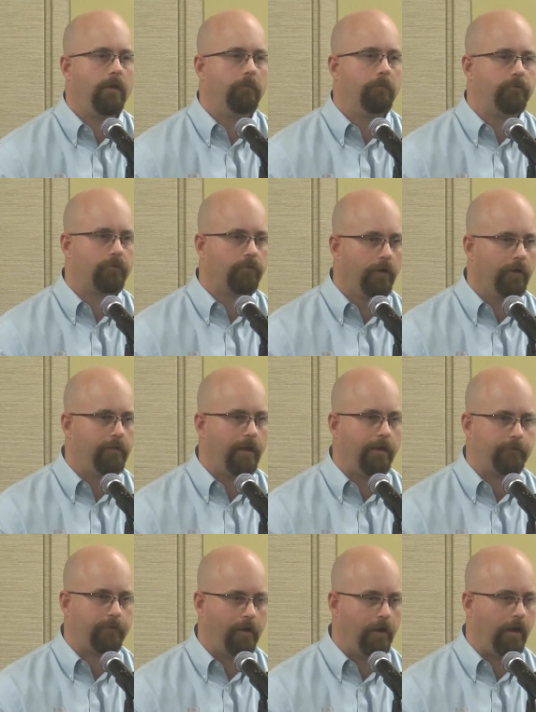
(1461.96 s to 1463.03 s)
but during
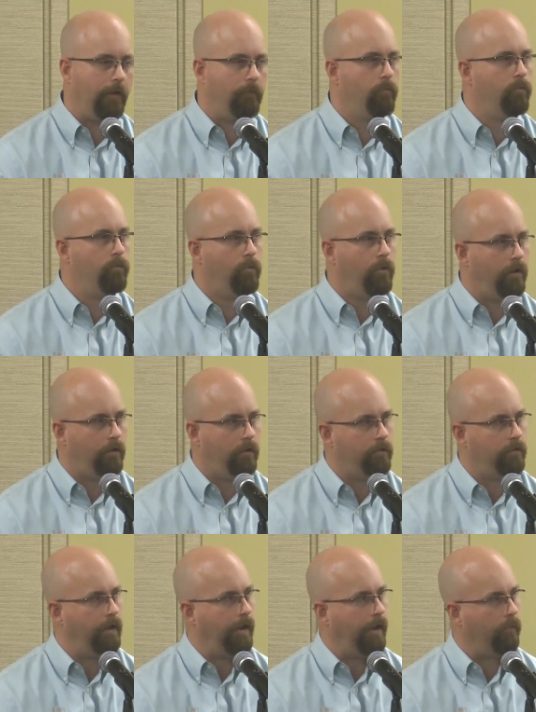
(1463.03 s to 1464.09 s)
that time,
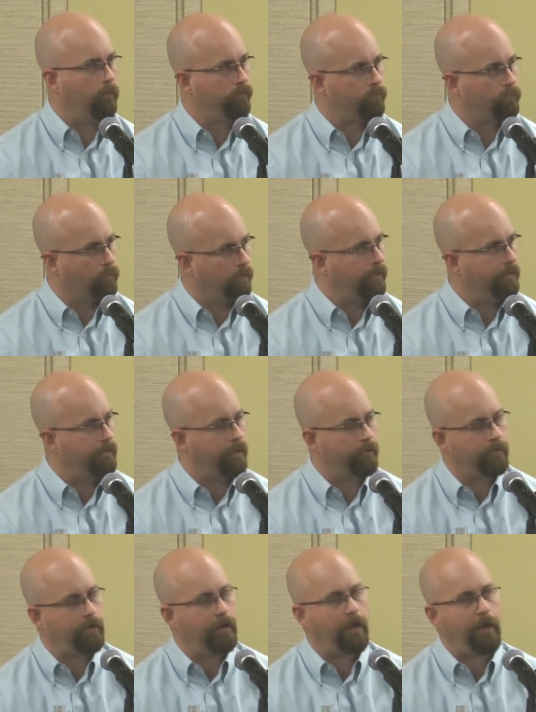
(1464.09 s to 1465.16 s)
while I was working on
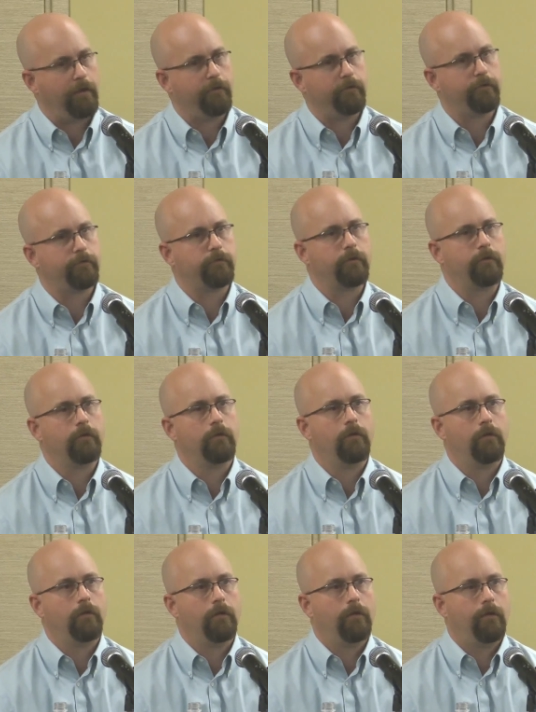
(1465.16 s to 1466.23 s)
the case,
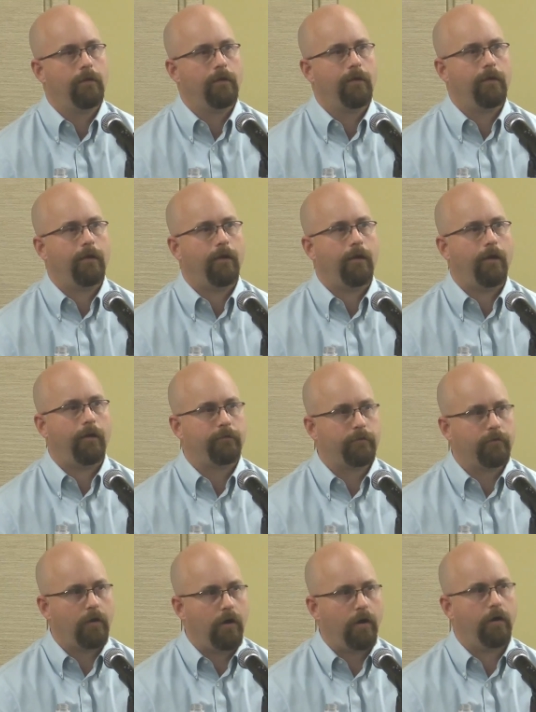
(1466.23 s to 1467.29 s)
I
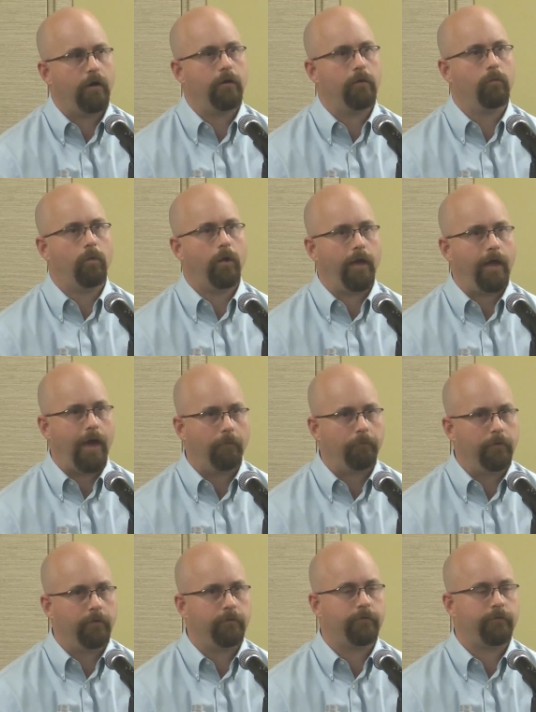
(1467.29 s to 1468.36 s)
saw what
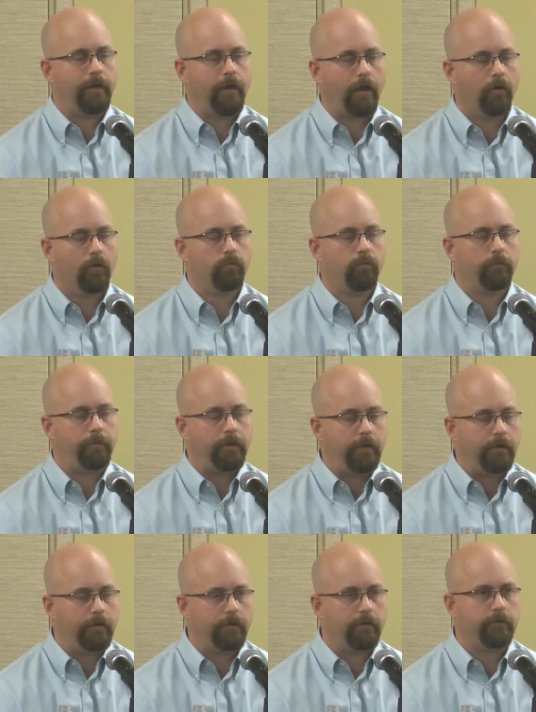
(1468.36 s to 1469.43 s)
happened in Seattle
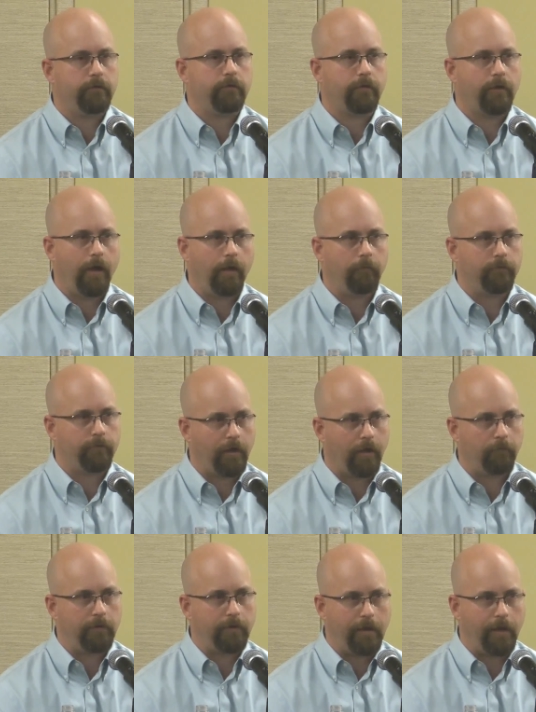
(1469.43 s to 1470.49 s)
repeated time and
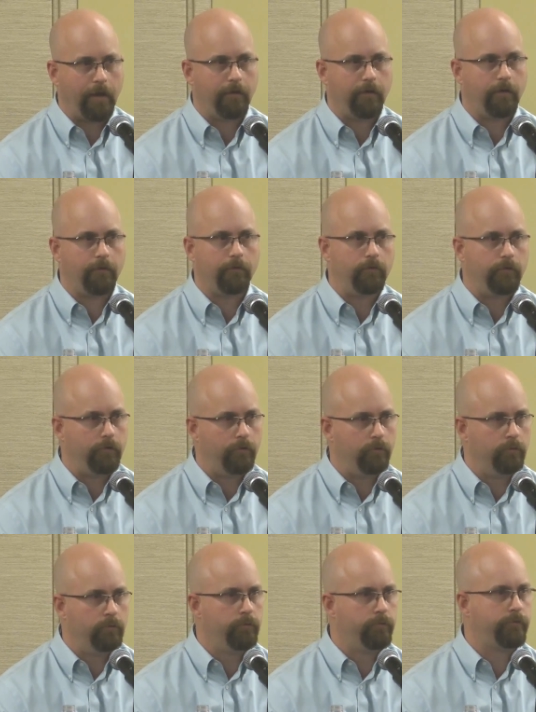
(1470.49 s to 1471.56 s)
time again in the
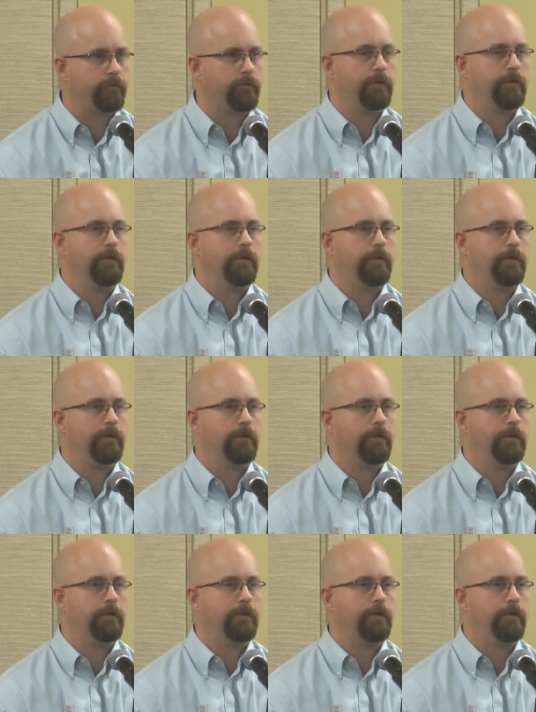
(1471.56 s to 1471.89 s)
news.